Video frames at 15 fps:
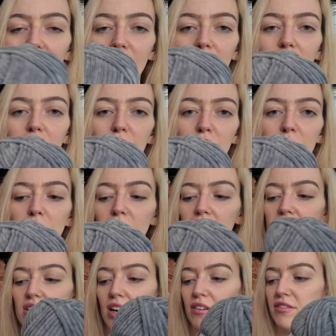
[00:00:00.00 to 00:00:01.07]
I got 2
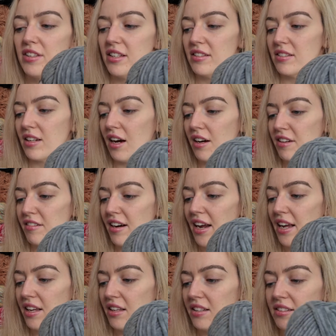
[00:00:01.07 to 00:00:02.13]
balls of this dark
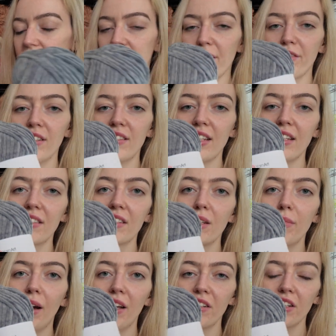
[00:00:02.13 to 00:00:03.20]
grey,
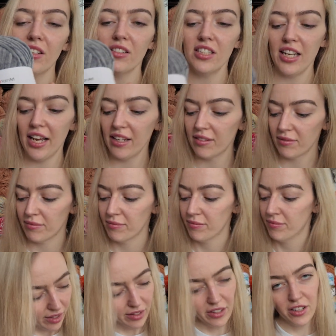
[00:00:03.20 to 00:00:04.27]
760 by Dolce.
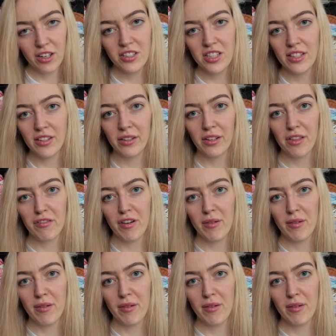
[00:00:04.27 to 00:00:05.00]
The Dolce is only